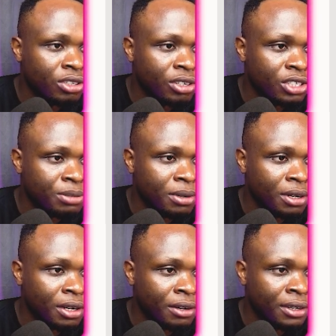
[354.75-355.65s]

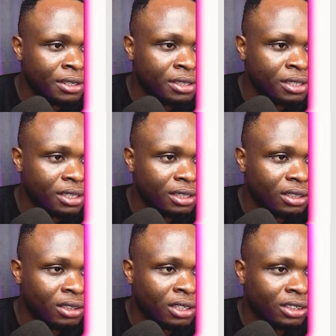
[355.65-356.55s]
transparency.
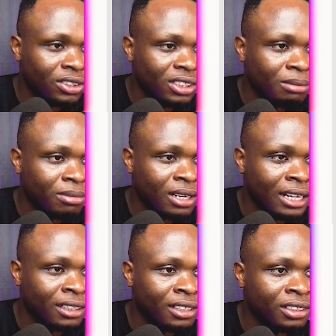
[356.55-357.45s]
Okay, so something
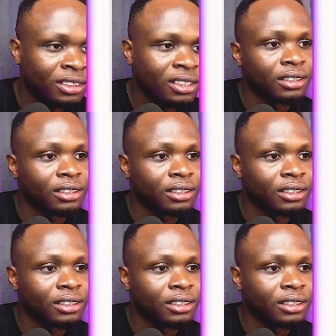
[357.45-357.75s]
like this